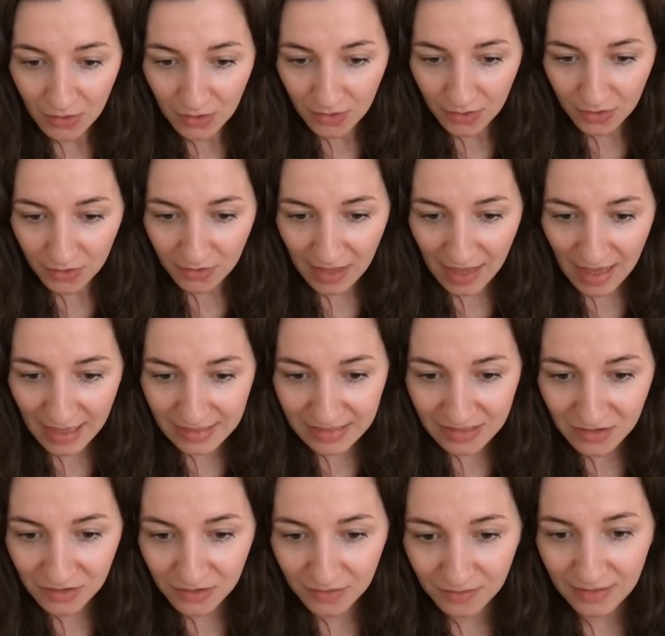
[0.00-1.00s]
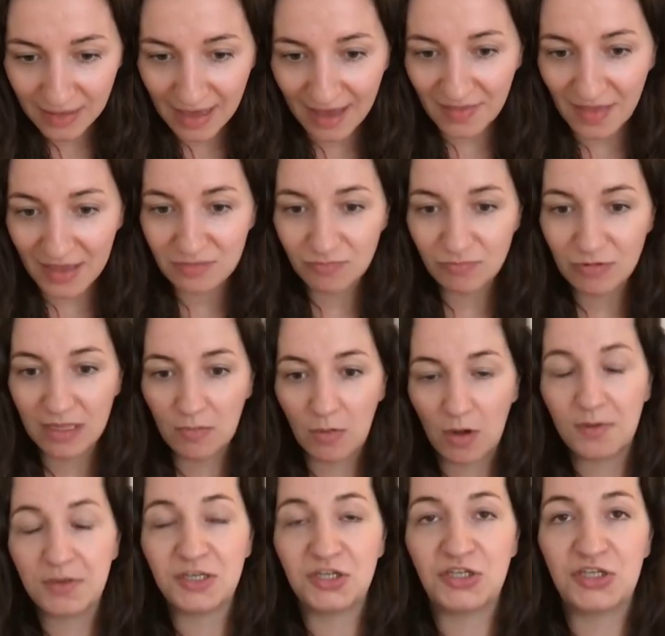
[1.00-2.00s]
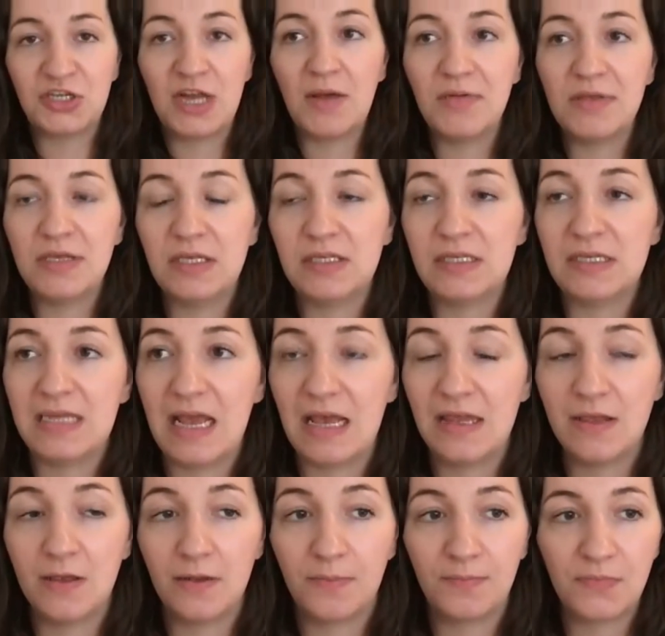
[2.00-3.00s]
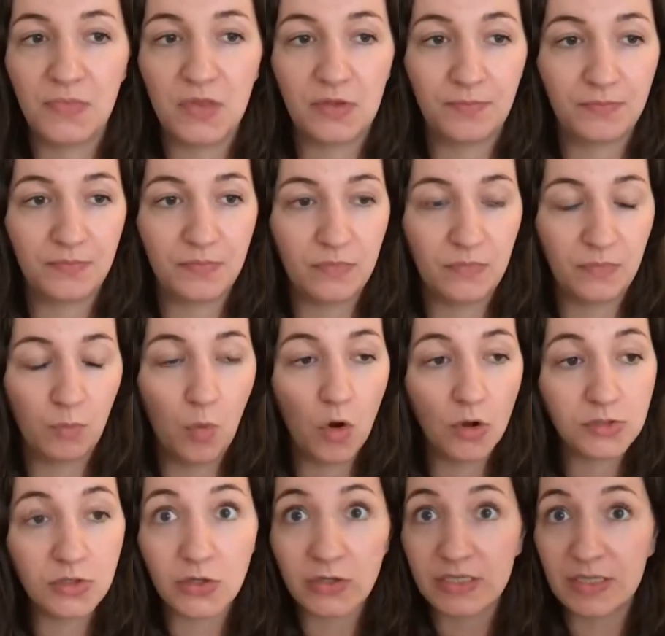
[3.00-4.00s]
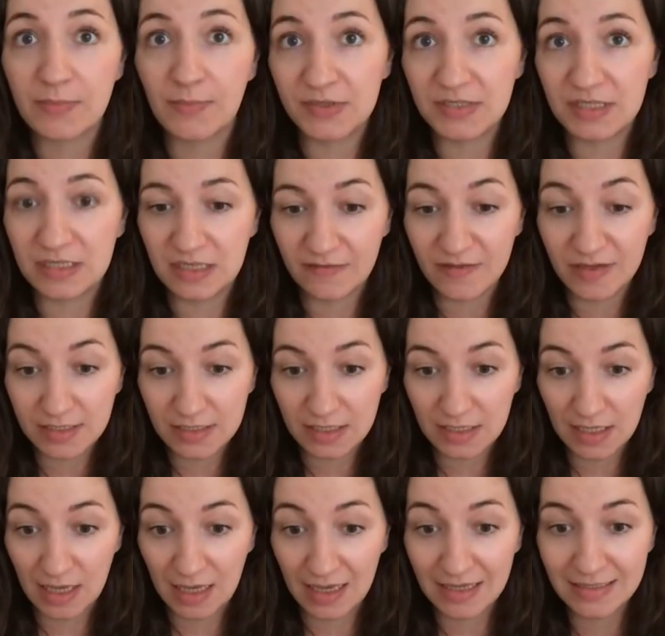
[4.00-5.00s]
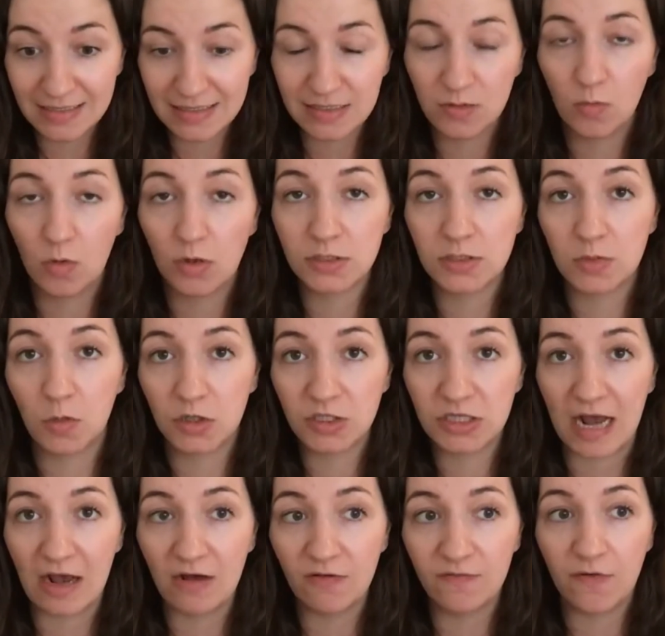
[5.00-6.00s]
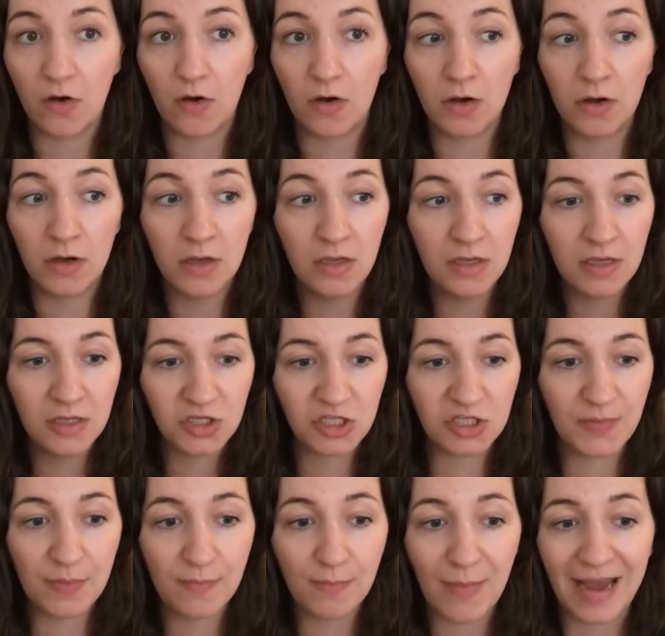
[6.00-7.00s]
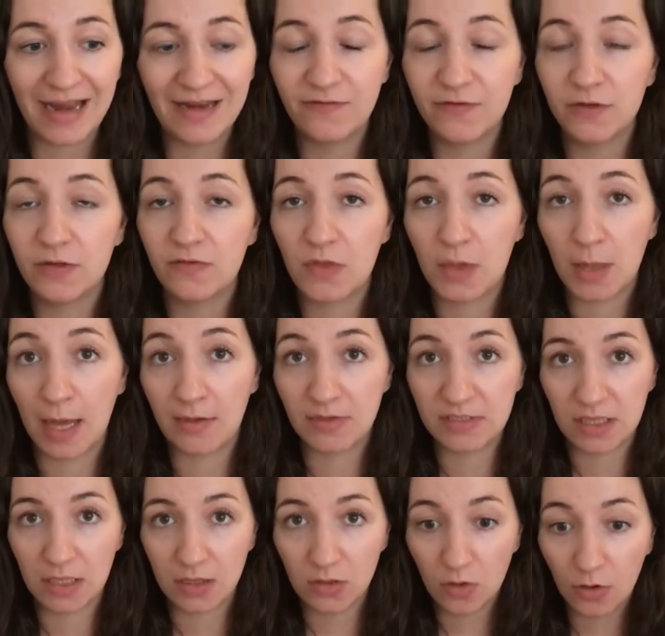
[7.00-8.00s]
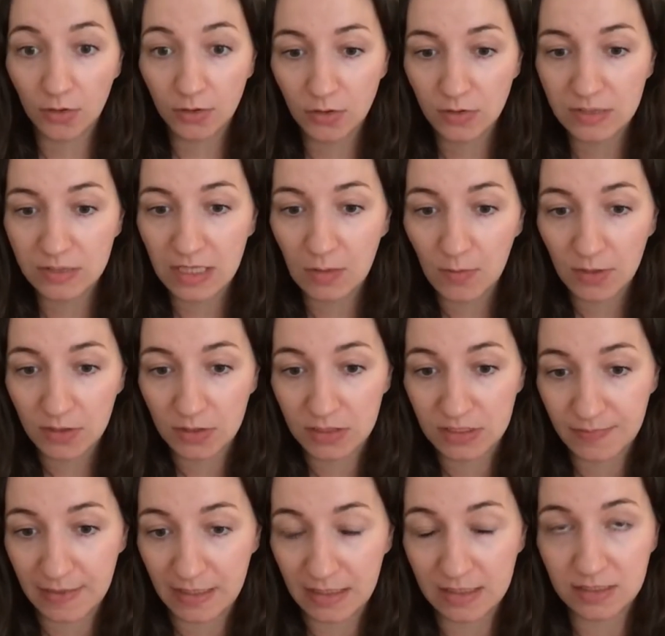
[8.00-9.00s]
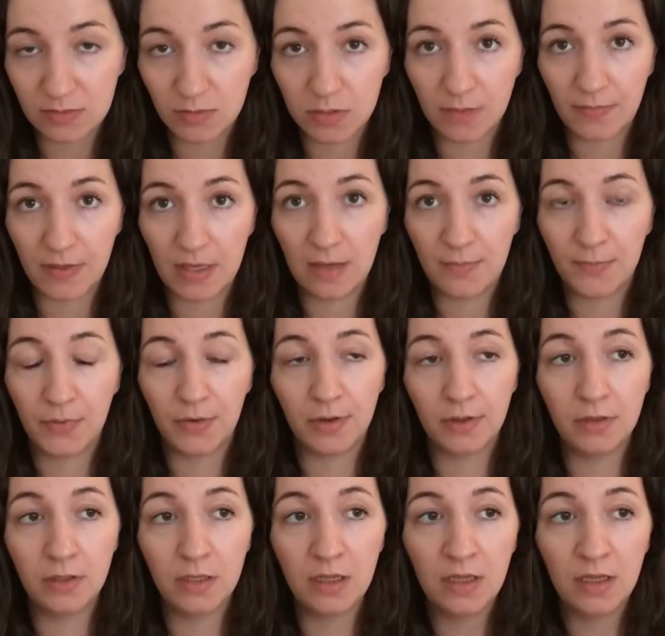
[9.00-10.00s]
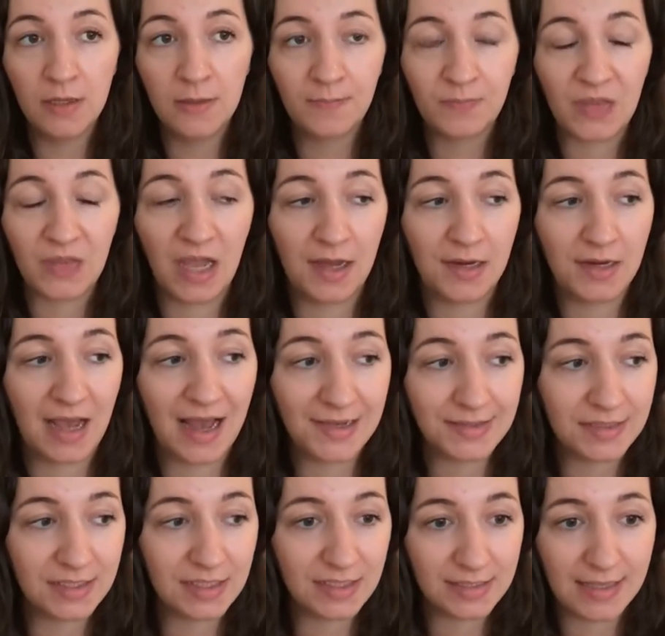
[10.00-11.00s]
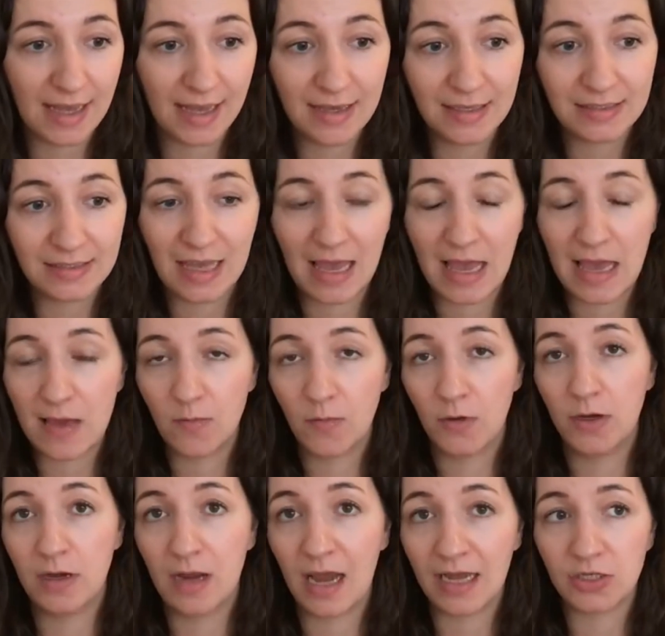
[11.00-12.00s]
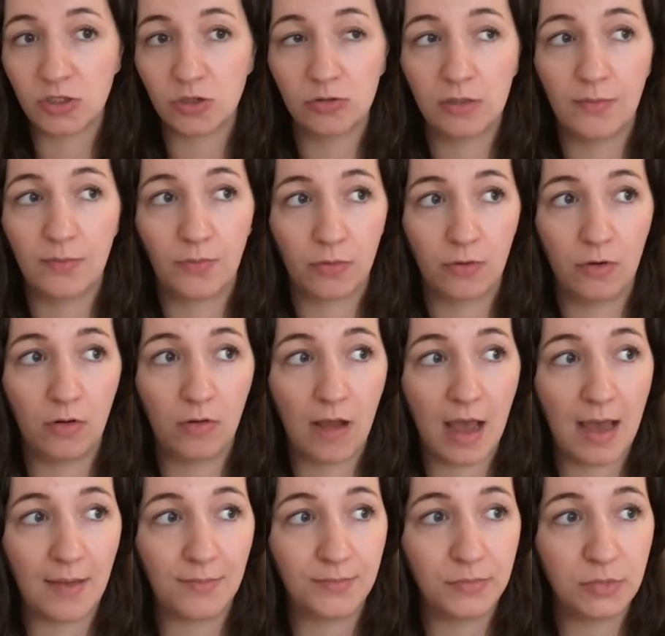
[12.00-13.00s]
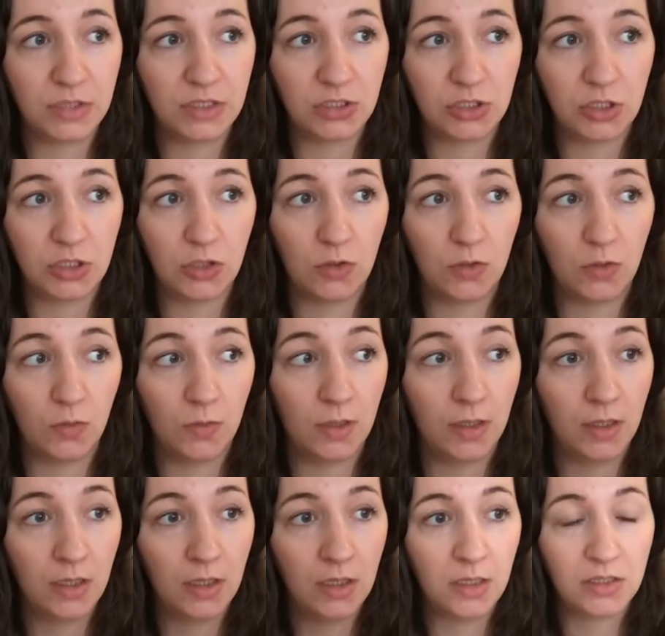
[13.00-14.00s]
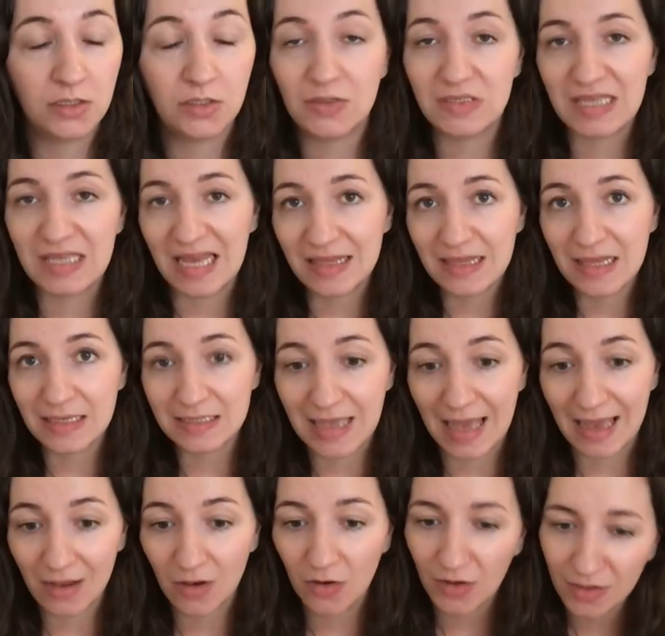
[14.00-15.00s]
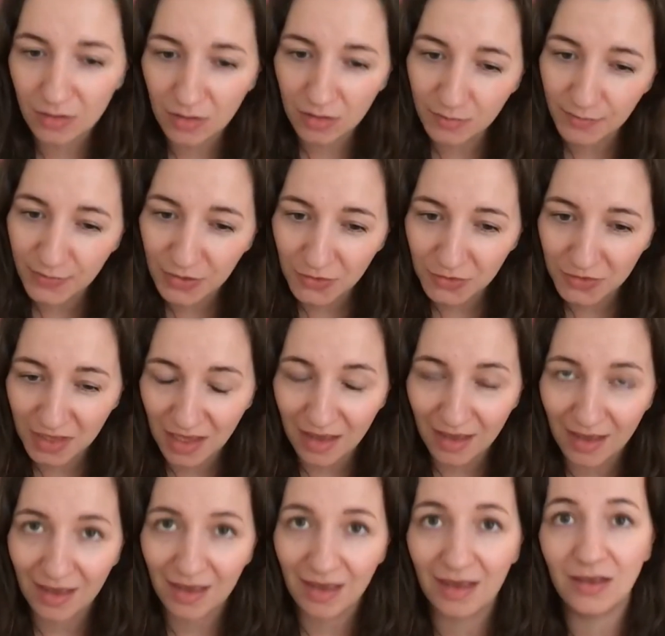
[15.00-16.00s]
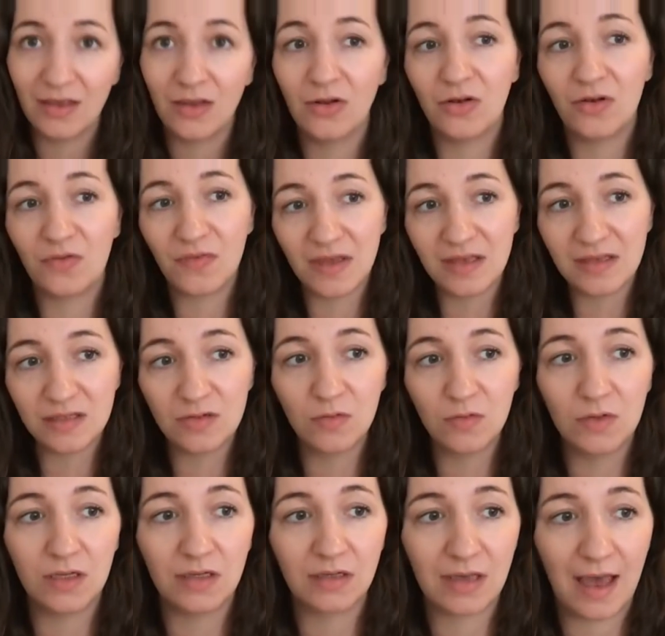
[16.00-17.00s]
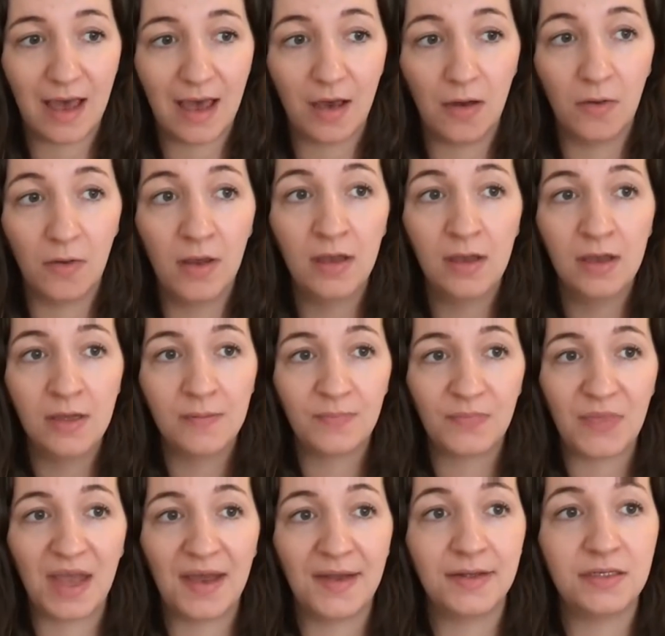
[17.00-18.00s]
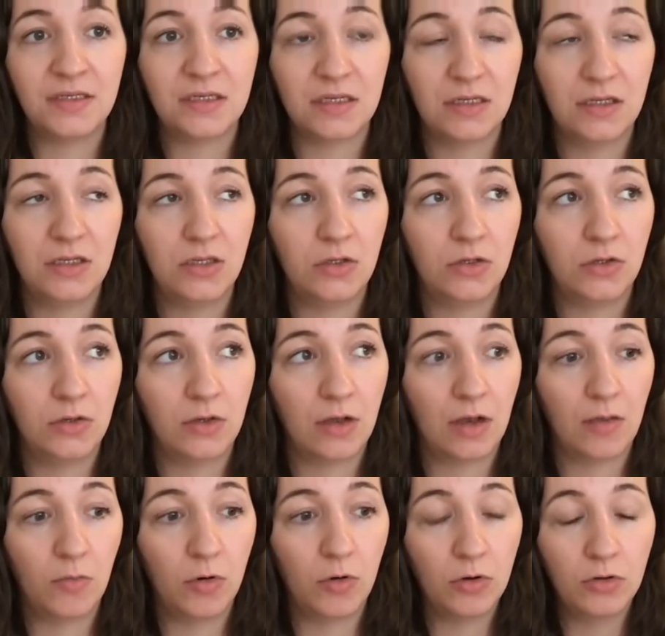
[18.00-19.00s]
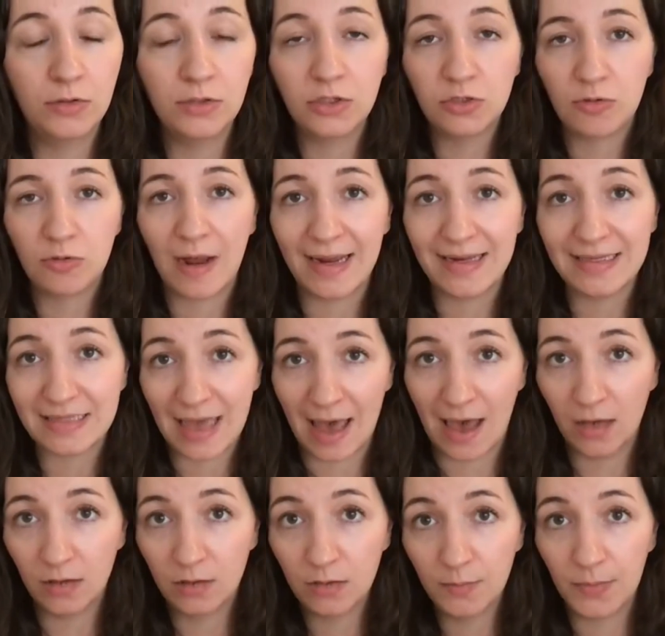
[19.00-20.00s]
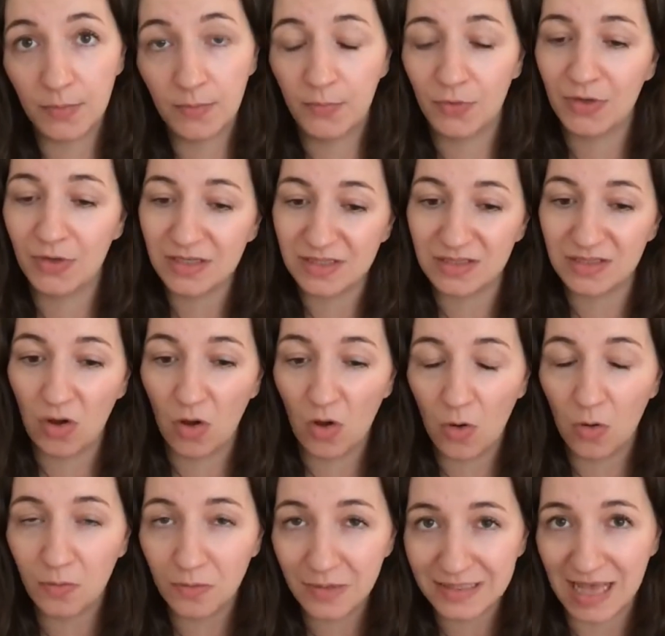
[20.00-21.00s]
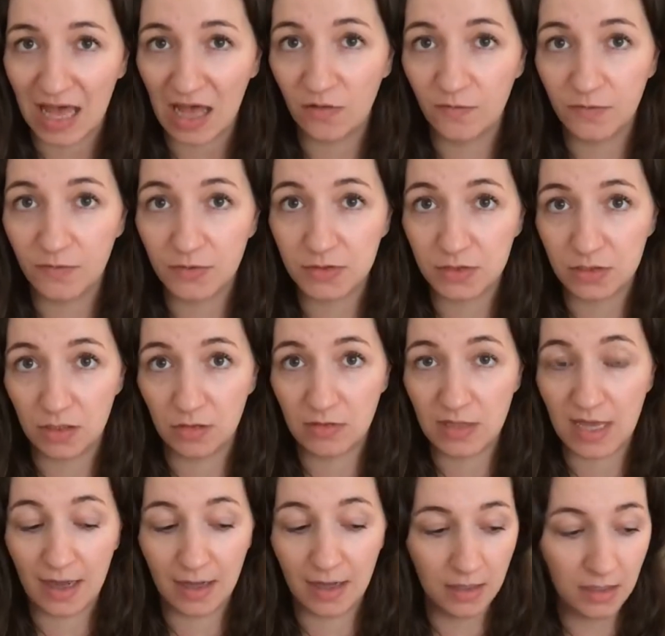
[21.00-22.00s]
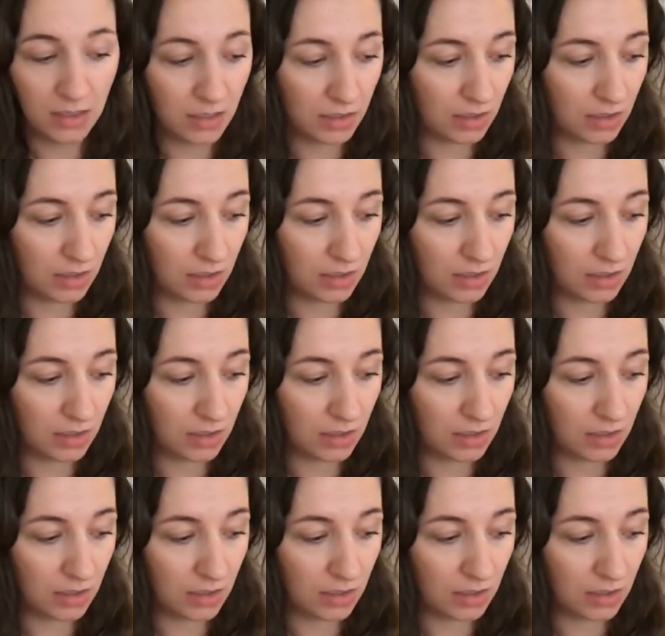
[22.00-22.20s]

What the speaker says: Okay, so yeah, that's really what I wanted to share with you today. The what toxic positivity is, so what to watch out for. Just be mindful of the language that you're using when you're speaking to other people. And as society, we're naturally programmed to say things like, oh, it'll all be okay, you know, things will work out. And, you know, we're only trying to help, but it's not always helpful to do that.